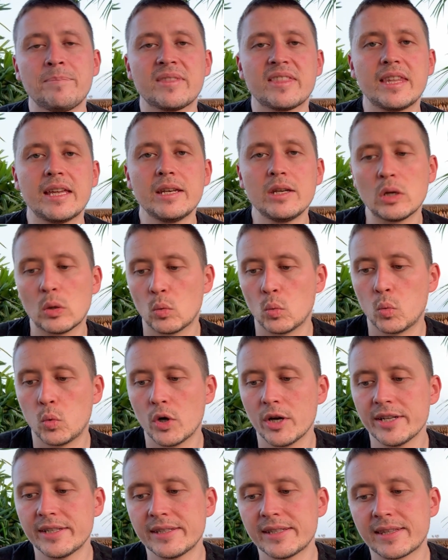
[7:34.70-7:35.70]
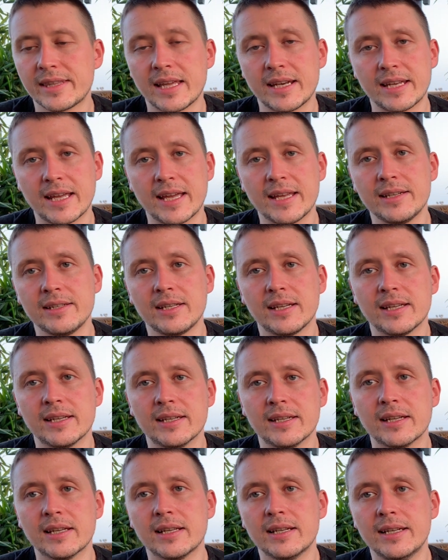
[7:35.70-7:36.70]
Then words that end
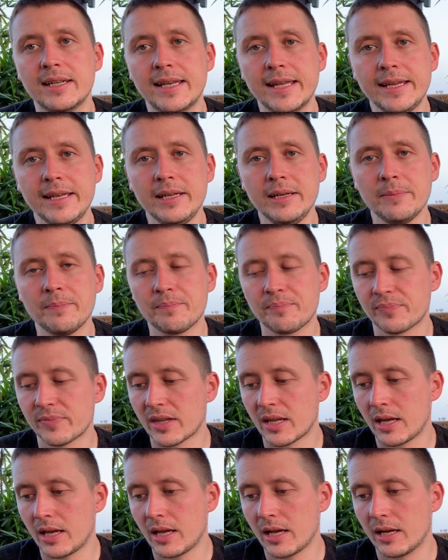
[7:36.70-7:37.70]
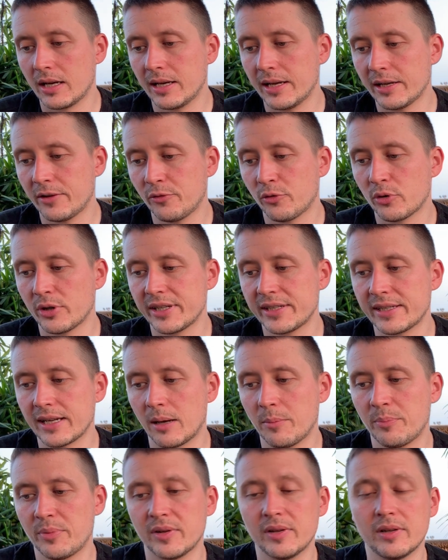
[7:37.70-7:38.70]
in ling, like for
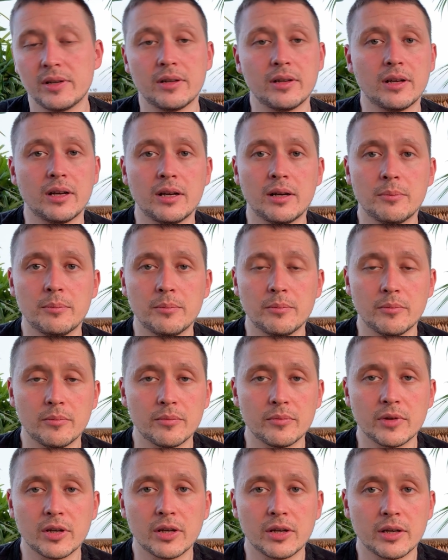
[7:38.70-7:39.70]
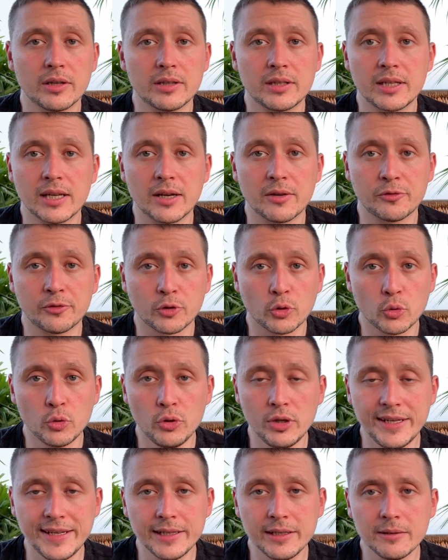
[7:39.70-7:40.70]
example, der
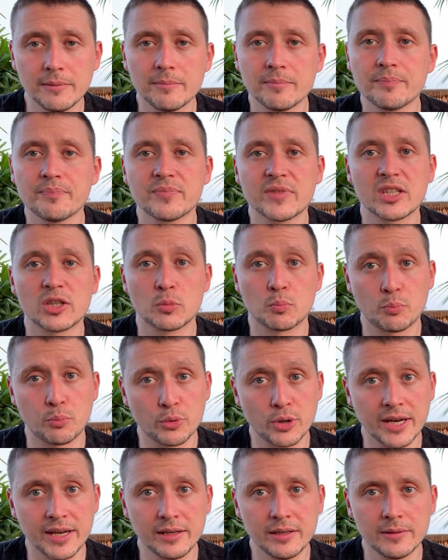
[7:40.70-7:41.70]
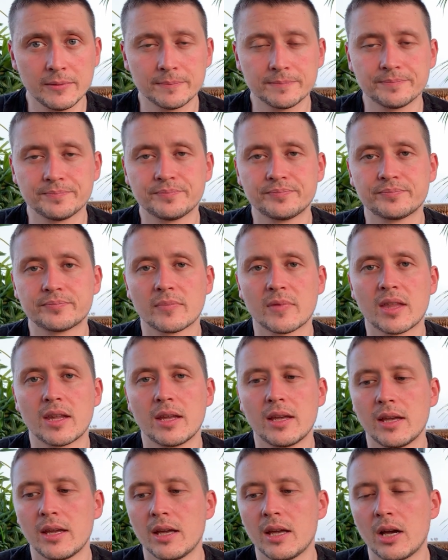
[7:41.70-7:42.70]
Frühling, spring,
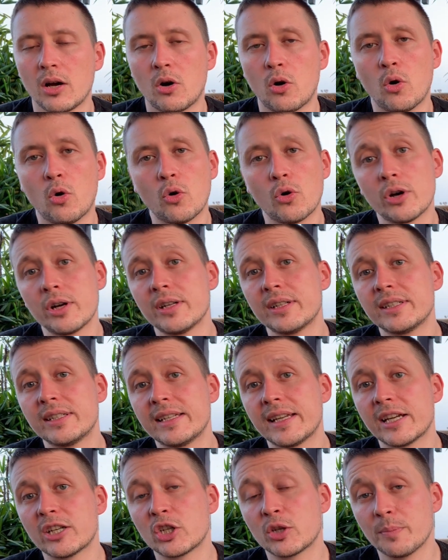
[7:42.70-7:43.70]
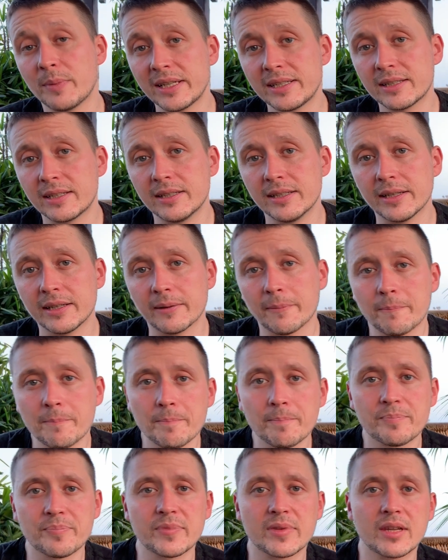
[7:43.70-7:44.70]
or der Schmetterling,
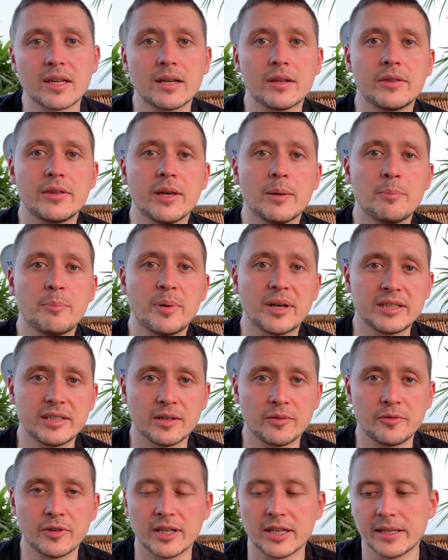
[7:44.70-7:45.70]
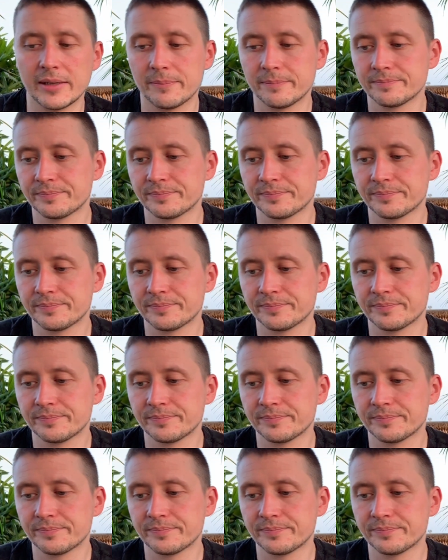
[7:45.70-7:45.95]
the butterfly.